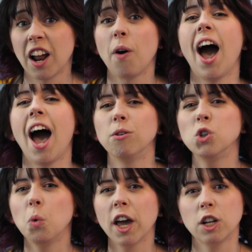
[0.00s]
Now, how
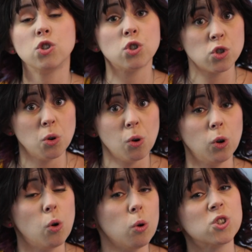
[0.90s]
do I
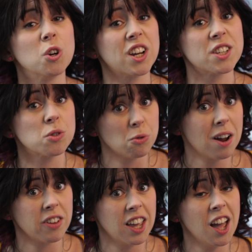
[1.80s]
install Autodesk
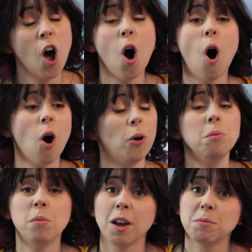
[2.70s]
Revit
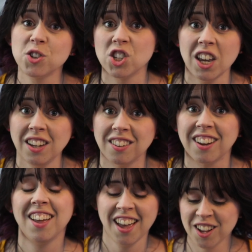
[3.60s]
on my machine?
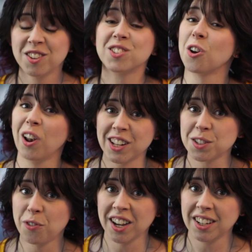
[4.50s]
So
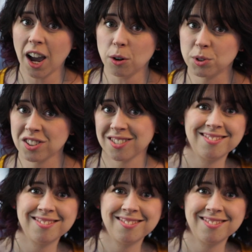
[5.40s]
let's find out.